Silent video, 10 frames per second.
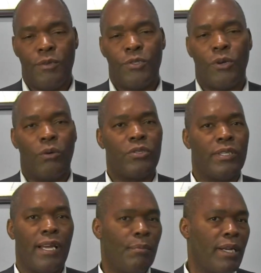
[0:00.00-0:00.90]
So
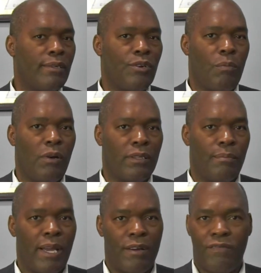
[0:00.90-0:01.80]
today I'm going to talk about the
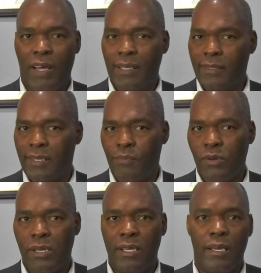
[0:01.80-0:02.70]
married filing
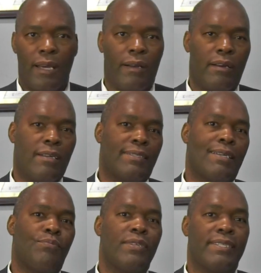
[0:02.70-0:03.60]
separately, and on a
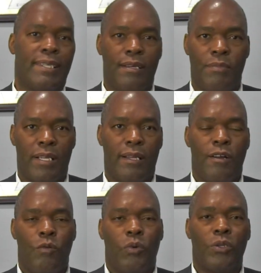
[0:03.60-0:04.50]
separate segment,
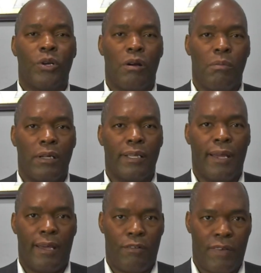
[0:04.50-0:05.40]
we'll talk about the
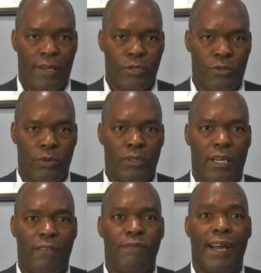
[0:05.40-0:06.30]
head of household
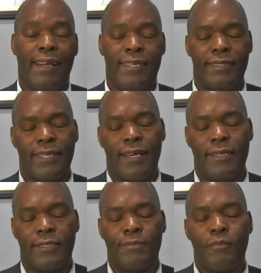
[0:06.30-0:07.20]
filing
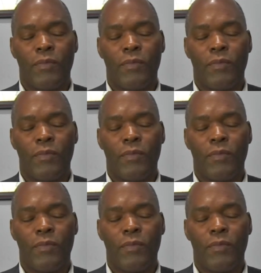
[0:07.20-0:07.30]
status.